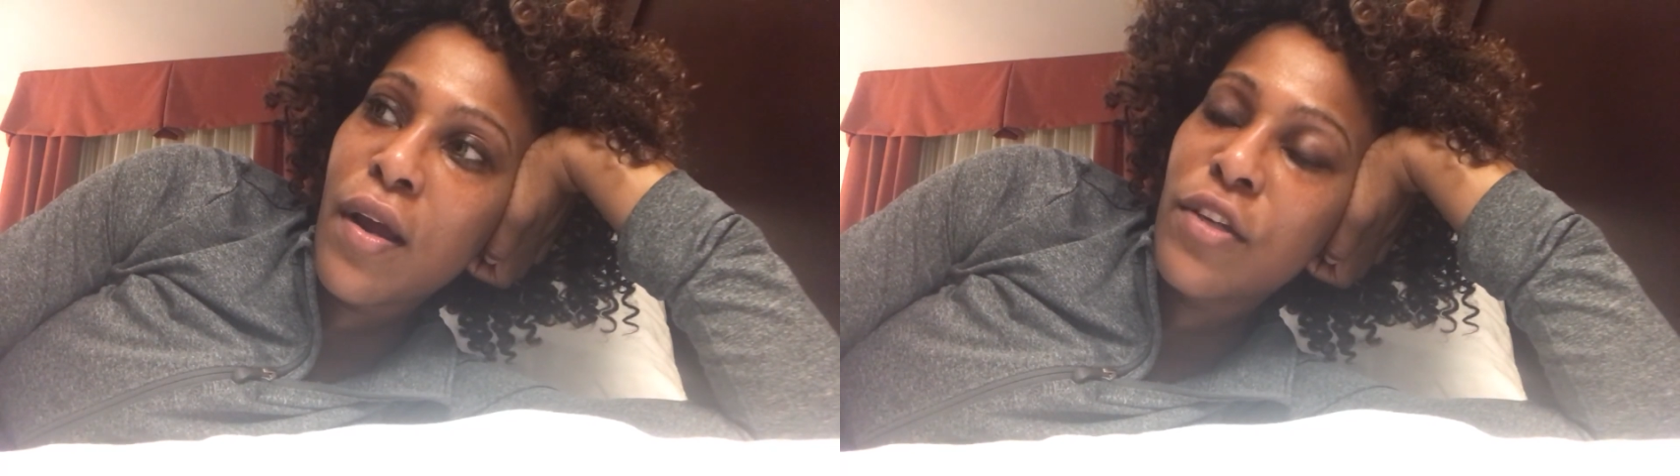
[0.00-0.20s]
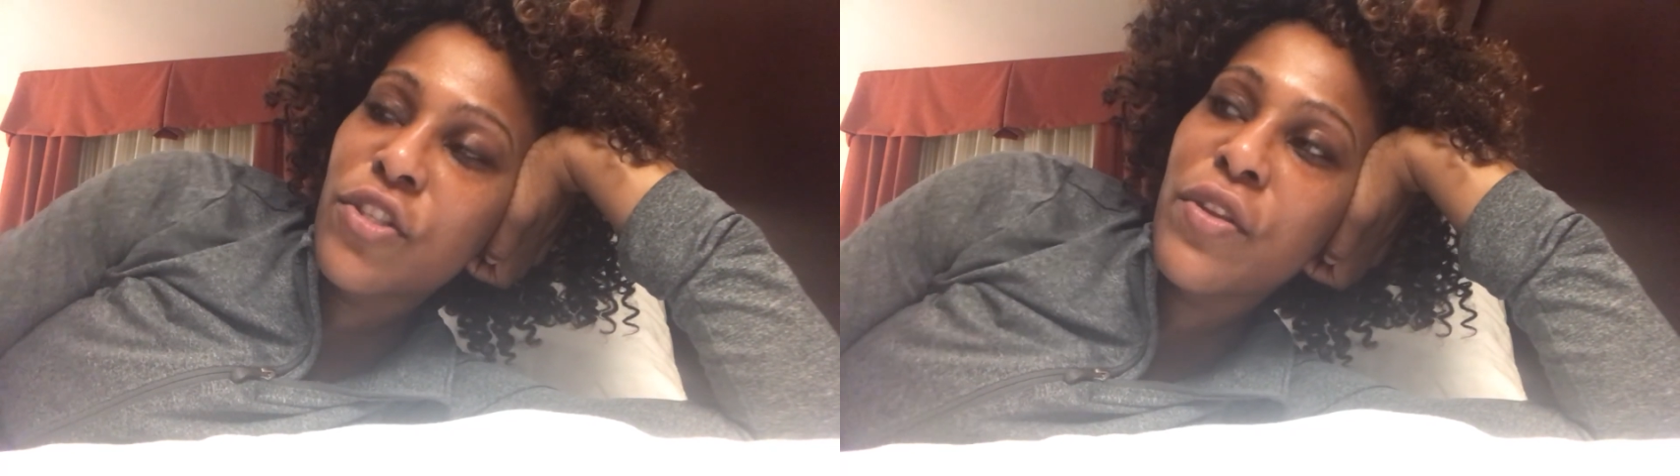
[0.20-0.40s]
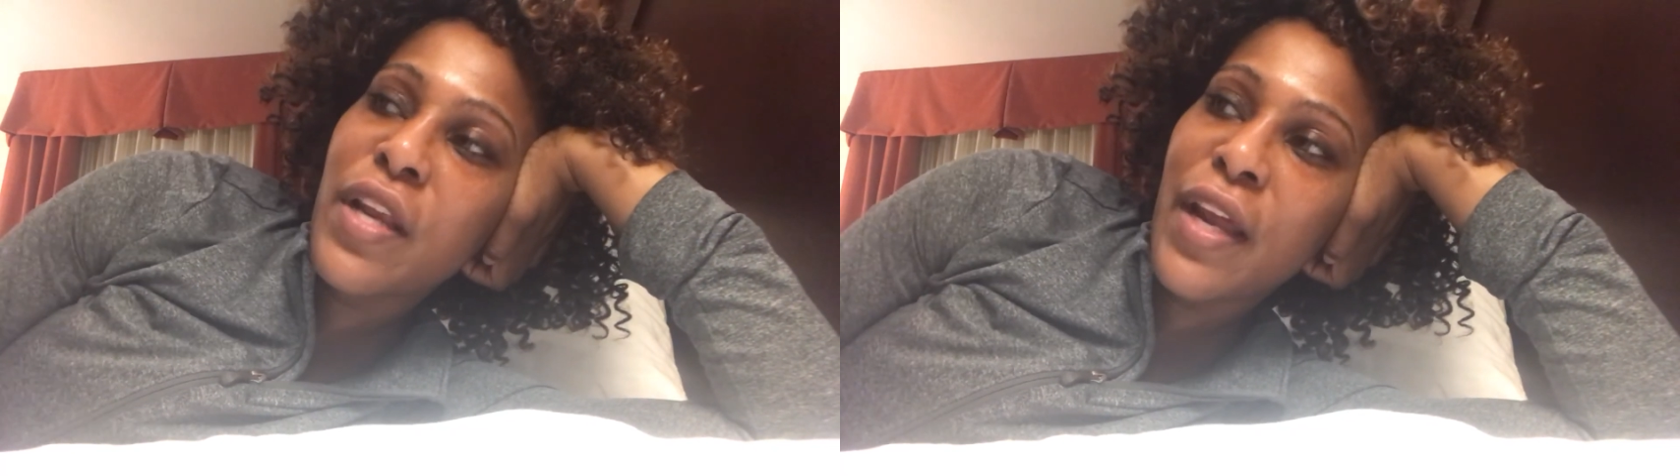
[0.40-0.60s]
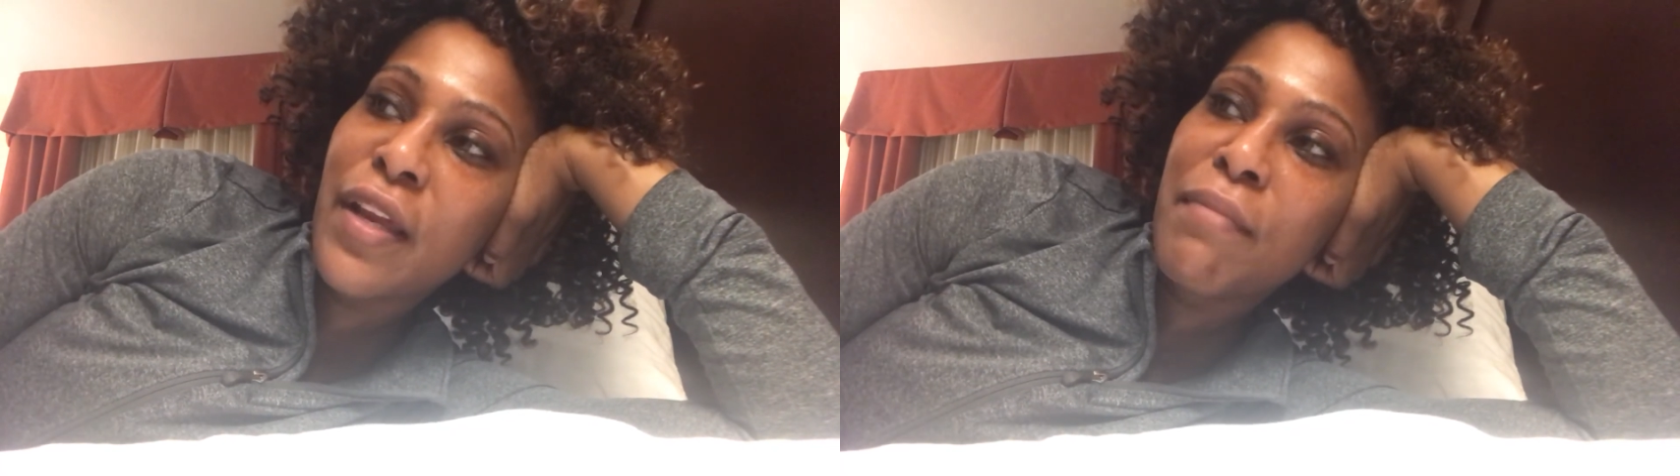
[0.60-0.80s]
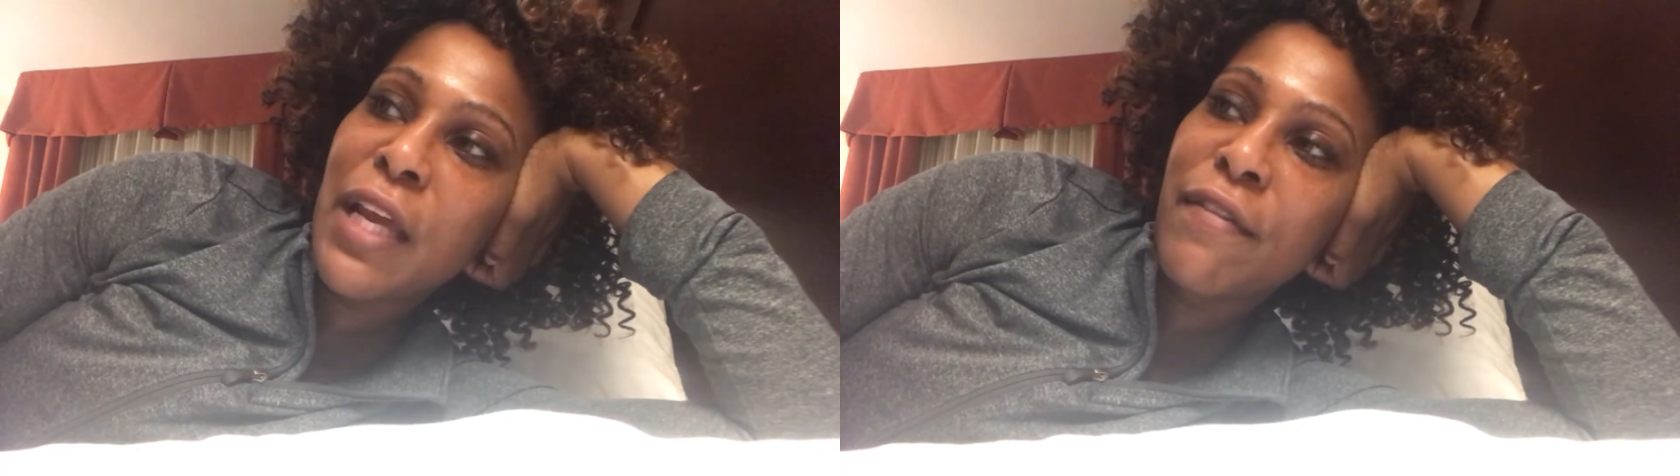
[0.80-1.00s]
so that I
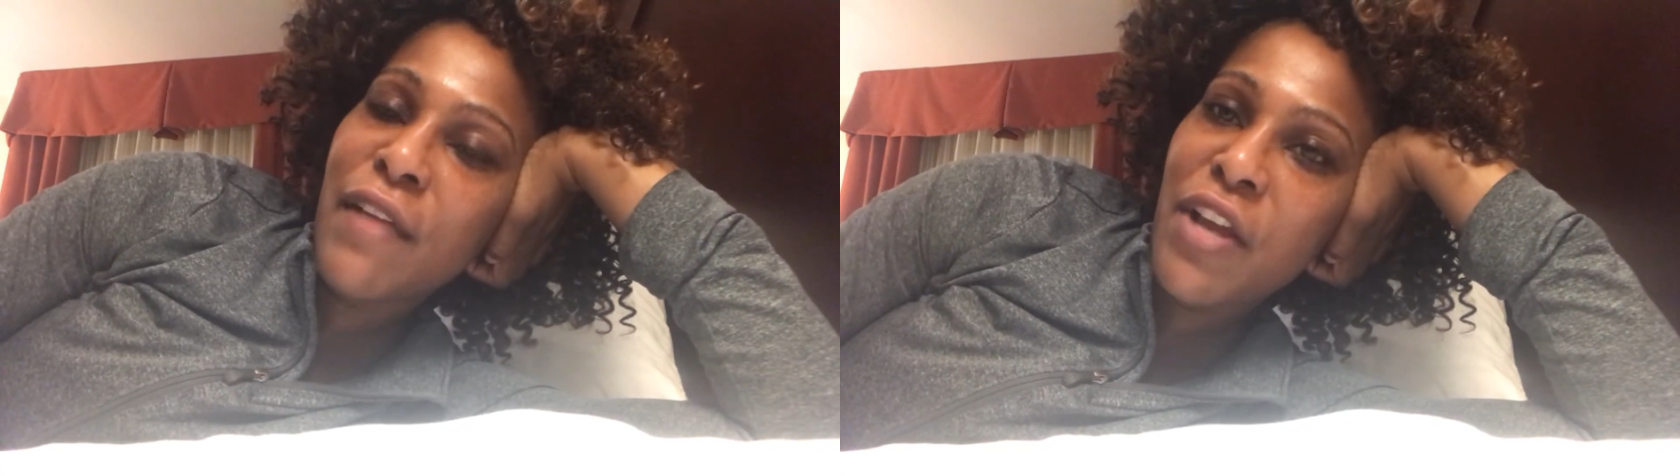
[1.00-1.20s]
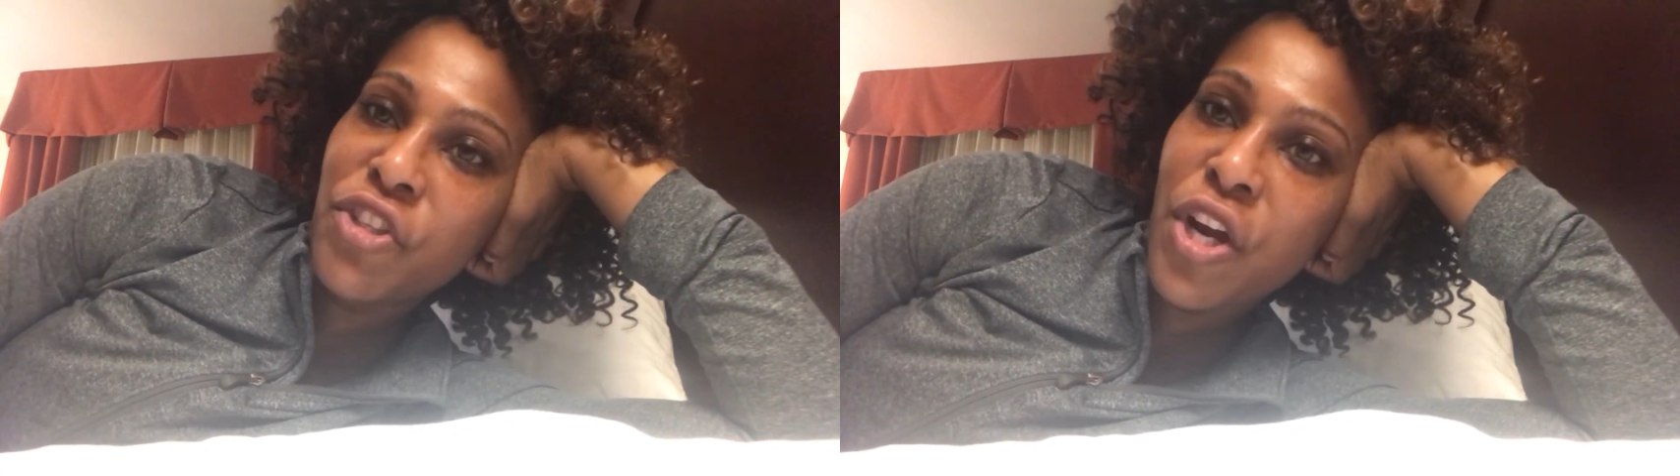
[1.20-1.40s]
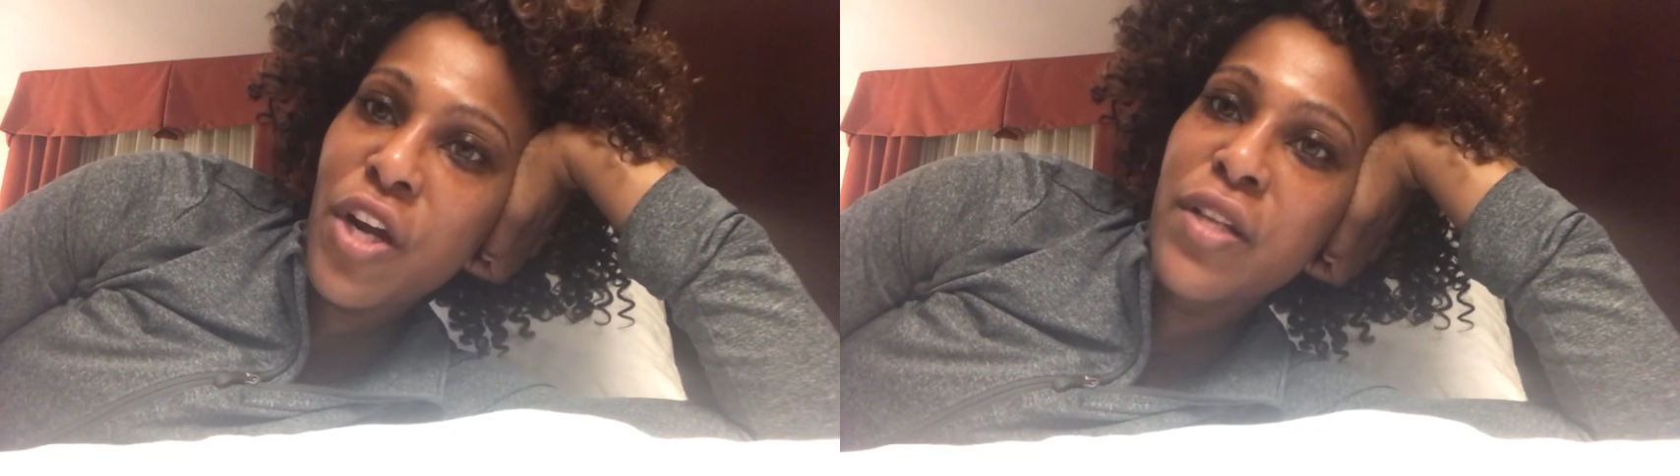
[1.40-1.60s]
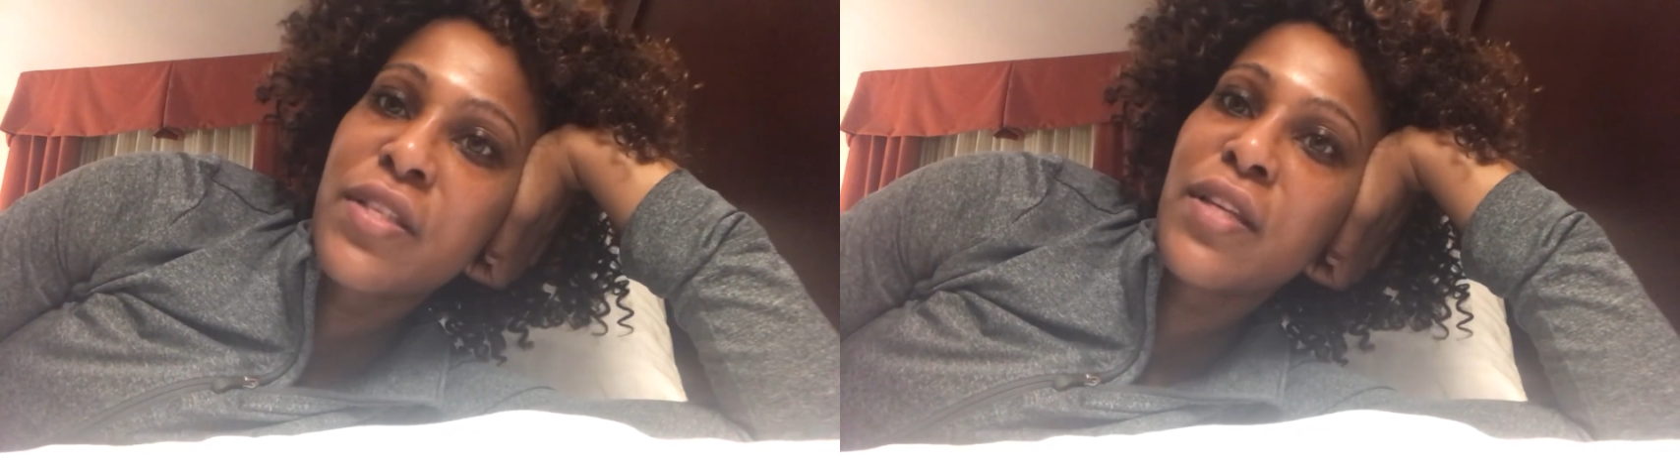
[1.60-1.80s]
can make flashcards